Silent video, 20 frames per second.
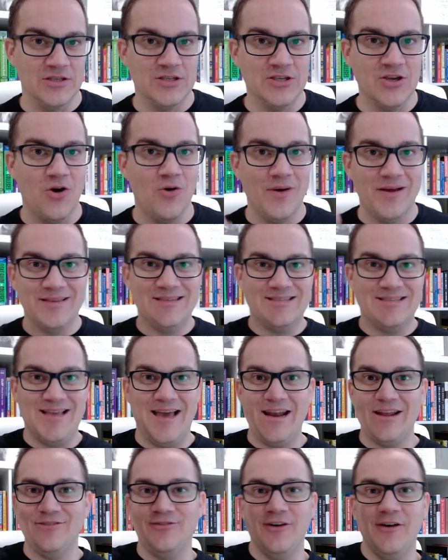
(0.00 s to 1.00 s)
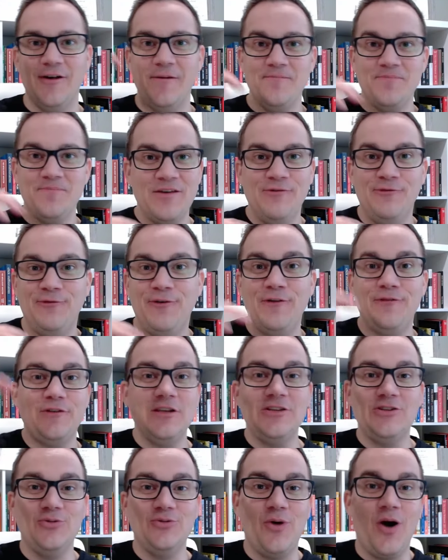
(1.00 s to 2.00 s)
So instead of
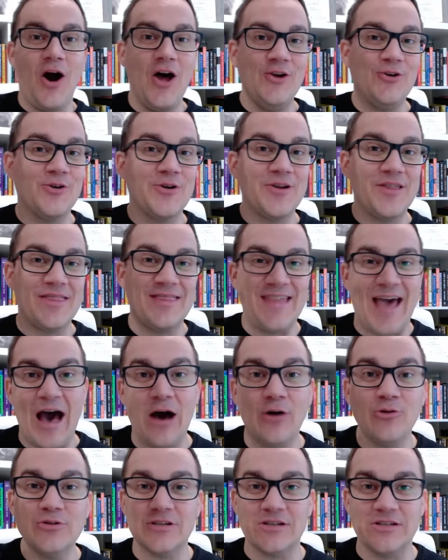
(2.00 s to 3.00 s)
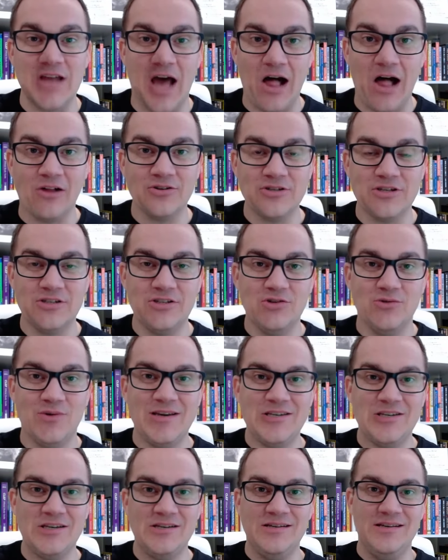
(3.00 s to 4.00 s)
$50,000 to $100,000 in
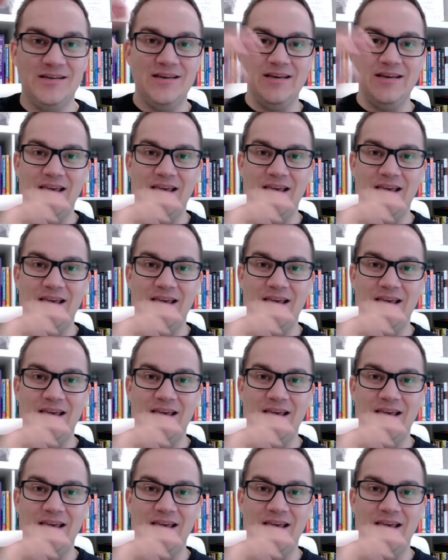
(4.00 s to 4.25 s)
tuition,